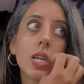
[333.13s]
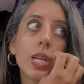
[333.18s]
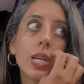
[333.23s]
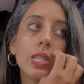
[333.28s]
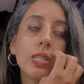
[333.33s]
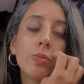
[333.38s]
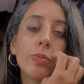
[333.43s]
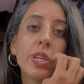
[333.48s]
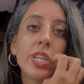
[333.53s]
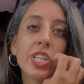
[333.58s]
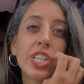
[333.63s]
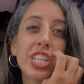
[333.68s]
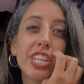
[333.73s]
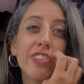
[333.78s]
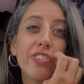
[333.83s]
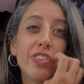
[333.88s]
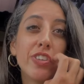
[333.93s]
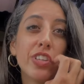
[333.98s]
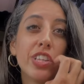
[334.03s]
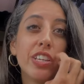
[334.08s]
especially
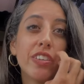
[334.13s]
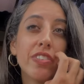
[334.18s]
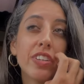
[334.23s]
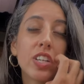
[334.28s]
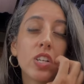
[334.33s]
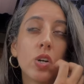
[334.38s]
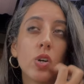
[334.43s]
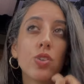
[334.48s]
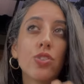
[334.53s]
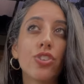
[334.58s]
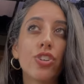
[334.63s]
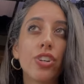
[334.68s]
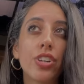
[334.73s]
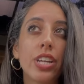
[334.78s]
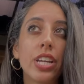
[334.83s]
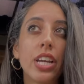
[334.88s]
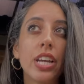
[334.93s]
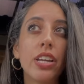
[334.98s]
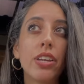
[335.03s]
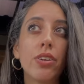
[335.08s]
if you leave it cold
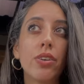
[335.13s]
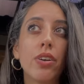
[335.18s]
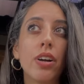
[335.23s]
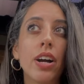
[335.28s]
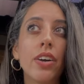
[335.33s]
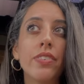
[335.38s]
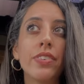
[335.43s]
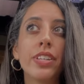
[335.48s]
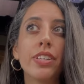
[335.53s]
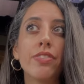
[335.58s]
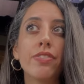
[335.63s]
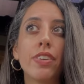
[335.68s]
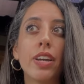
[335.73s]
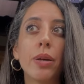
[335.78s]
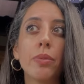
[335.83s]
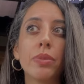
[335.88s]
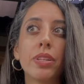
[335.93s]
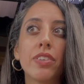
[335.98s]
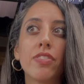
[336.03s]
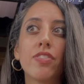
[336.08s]
turkey, you don't have any
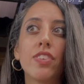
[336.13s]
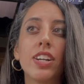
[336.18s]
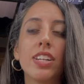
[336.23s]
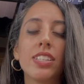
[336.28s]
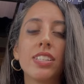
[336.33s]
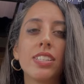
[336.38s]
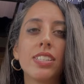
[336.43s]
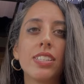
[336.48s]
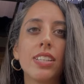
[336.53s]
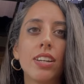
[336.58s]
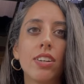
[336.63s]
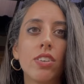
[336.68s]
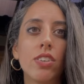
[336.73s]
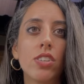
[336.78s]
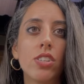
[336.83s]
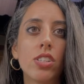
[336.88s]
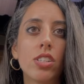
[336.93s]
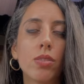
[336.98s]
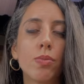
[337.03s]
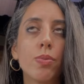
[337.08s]
family, friends that
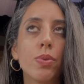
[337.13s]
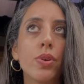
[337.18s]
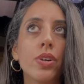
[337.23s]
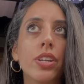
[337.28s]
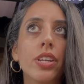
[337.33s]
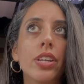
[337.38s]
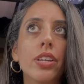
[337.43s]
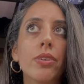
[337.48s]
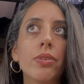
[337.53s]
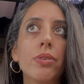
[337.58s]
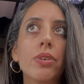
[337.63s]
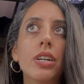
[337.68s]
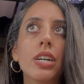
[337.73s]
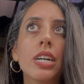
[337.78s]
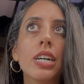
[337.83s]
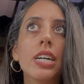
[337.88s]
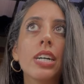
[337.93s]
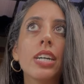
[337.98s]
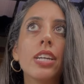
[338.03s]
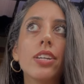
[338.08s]
are supporting you,
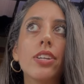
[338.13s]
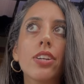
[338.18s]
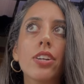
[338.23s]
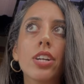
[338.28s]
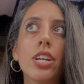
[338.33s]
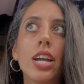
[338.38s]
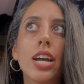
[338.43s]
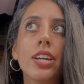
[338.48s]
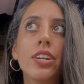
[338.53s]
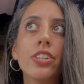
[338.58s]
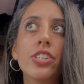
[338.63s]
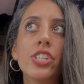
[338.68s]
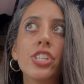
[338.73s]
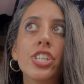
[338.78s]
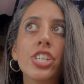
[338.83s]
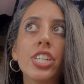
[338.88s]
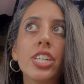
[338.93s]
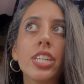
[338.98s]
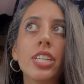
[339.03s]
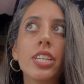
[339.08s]
your
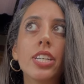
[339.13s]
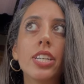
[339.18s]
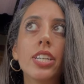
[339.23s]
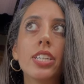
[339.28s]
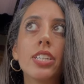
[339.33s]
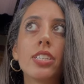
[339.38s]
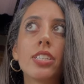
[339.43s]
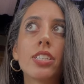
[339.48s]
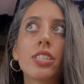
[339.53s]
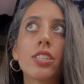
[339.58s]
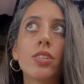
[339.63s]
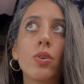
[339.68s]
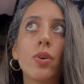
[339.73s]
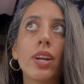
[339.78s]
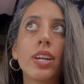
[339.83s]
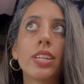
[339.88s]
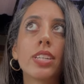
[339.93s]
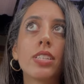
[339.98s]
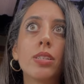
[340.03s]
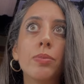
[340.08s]
energy is
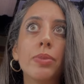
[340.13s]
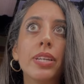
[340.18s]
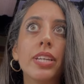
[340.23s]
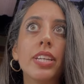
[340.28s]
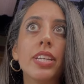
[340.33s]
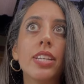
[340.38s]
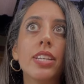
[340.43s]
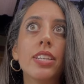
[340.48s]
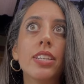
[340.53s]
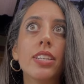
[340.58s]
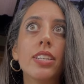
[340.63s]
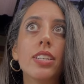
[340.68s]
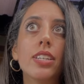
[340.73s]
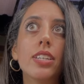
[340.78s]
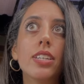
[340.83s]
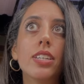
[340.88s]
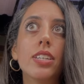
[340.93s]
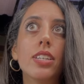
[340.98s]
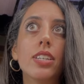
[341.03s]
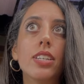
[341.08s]
going to be,
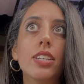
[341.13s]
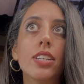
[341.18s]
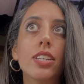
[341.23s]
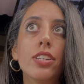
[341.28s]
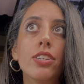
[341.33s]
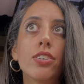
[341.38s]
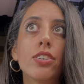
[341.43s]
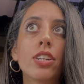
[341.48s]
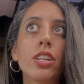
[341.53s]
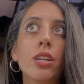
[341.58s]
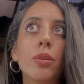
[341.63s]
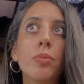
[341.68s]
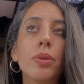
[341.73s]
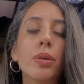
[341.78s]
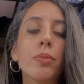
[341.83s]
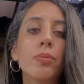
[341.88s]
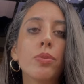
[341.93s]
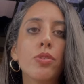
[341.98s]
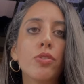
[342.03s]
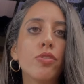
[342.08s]
you're going to
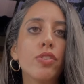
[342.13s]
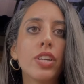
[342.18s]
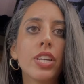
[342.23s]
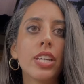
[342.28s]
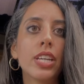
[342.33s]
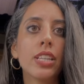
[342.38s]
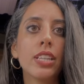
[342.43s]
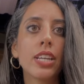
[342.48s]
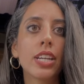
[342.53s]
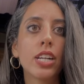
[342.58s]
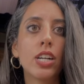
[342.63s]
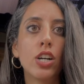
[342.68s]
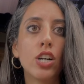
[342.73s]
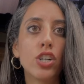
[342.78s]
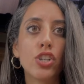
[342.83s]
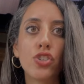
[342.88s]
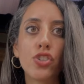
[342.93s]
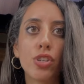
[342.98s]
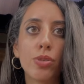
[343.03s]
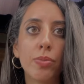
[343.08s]
be moving at like
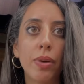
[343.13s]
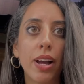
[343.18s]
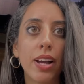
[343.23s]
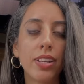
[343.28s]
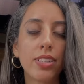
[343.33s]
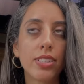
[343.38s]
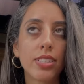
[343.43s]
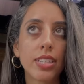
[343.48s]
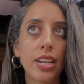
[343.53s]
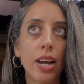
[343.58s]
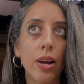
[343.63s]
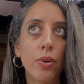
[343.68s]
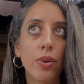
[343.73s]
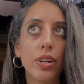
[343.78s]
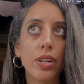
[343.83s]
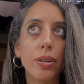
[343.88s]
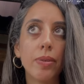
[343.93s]
100 miles an hour.